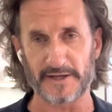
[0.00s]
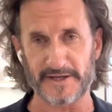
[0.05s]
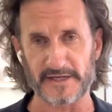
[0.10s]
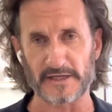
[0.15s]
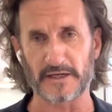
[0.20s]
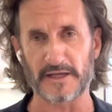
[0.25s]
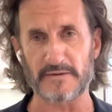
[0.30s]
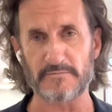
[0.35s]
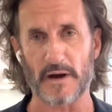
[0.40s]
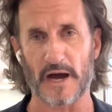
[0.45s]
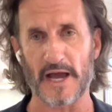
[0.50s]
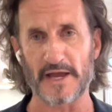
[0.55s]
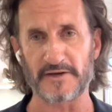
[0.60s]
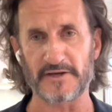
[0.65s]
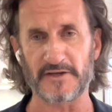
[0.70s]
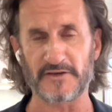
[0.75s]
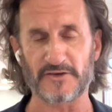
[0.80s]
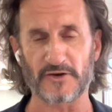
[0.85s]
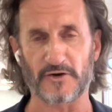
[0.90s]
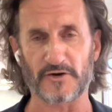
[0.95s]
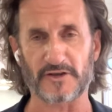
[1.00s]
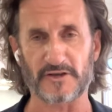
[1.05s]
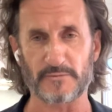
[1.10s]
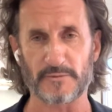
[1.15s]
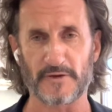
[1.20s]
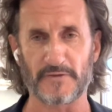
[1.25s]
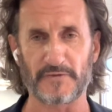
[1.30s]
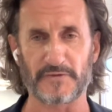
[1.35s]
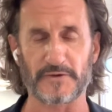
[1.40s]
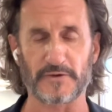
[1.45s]
a legally binding
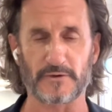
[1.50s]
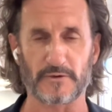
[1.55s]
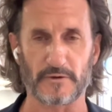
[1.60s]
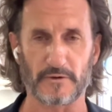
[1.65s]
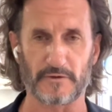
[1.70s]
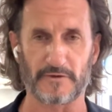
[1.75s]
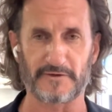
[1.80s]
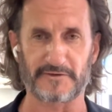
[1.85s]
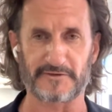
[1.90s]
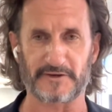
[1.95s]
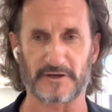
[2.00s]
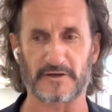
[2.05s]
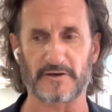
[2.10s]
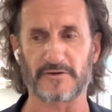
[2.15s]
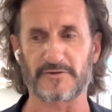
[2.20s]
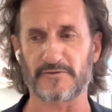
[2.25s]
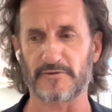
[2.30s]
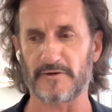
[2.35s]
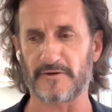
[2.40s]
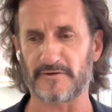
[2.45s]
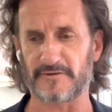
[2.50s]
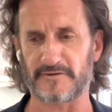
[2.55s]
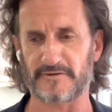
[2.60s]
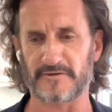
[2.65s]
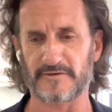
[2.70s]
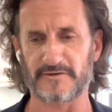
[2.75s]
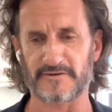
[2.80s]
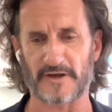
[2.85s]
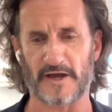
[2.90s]
document that all of the signatories